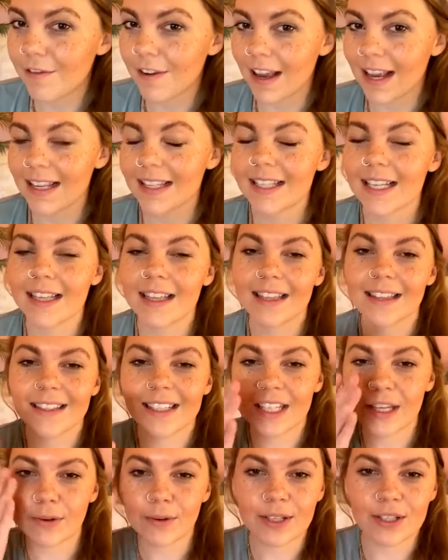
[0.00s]
face and
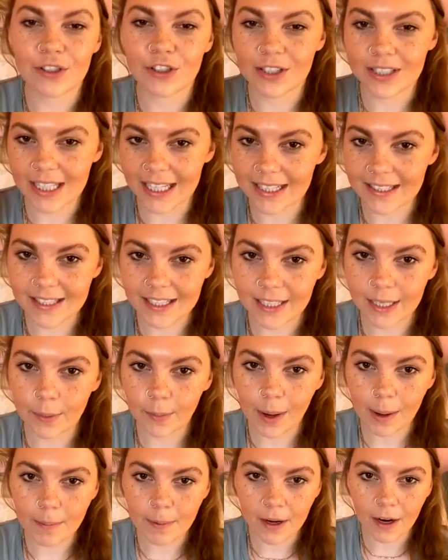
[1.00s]
you can just easily
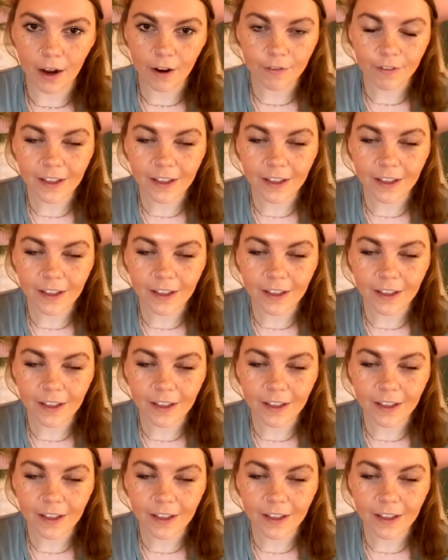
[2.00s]
wipe it off.